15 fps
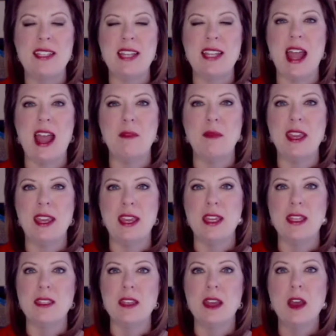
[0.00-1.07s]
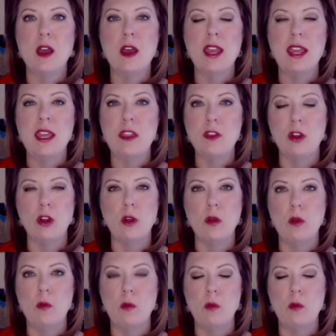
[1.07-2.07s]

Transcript: time is either,